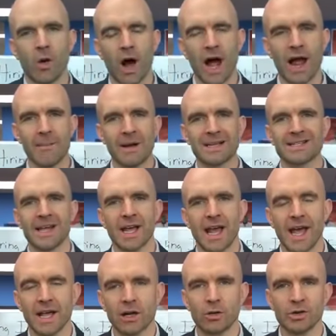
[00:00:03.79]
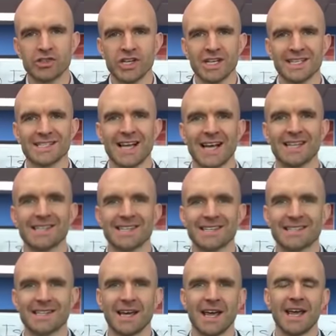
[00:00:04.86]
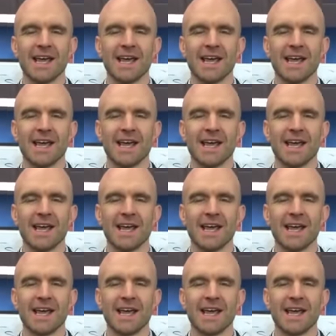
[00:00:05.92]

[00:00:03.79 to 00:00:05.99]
I am Isaiah Hankel with Cheeky Scientist.